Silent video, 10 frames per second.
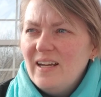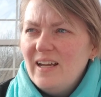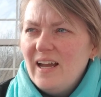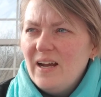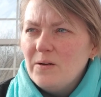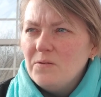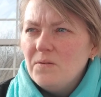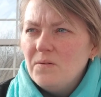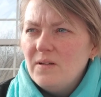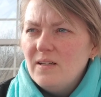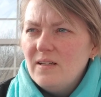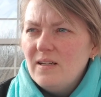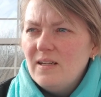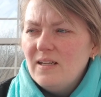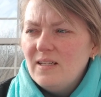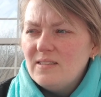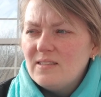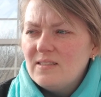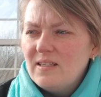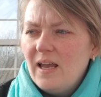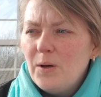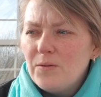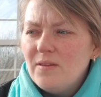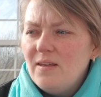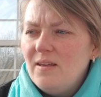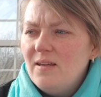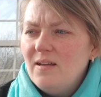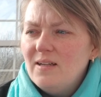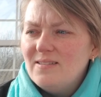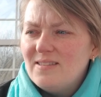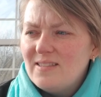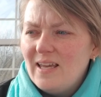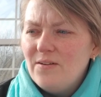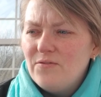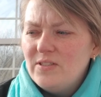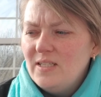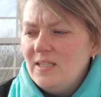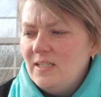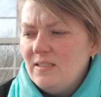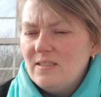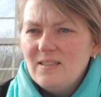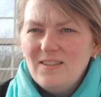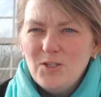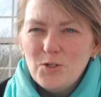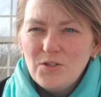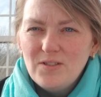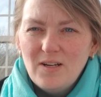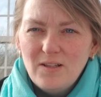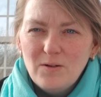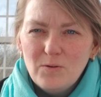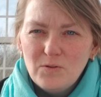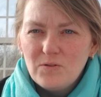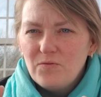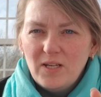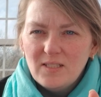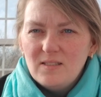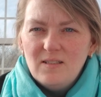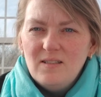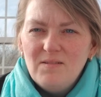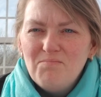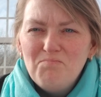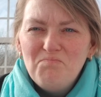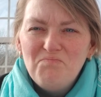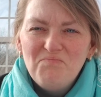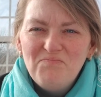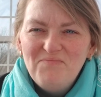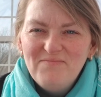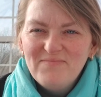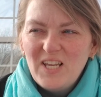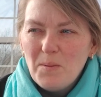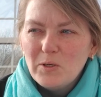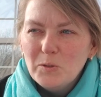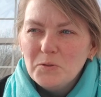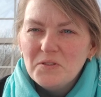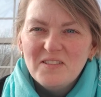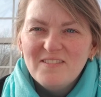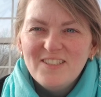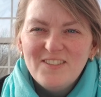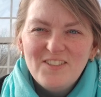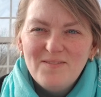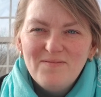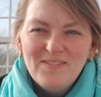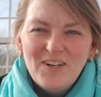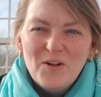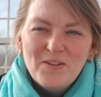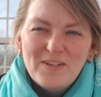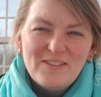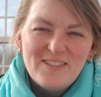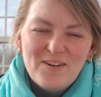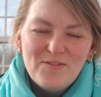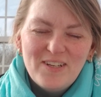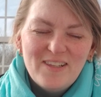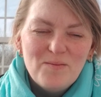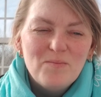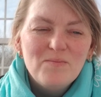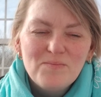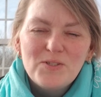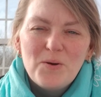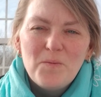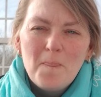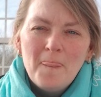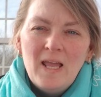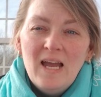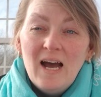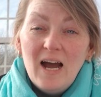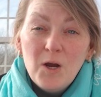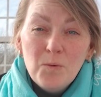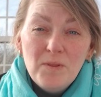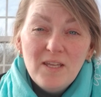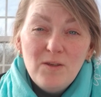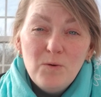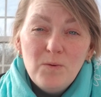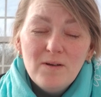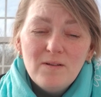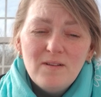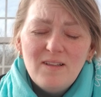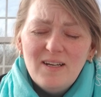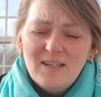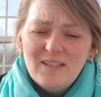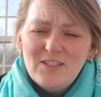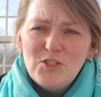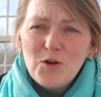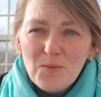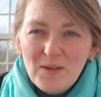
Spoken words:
how it's healthy, it's safe to eat. There's none of those fancy chemicals and all that stuff in them. So I hope that you will join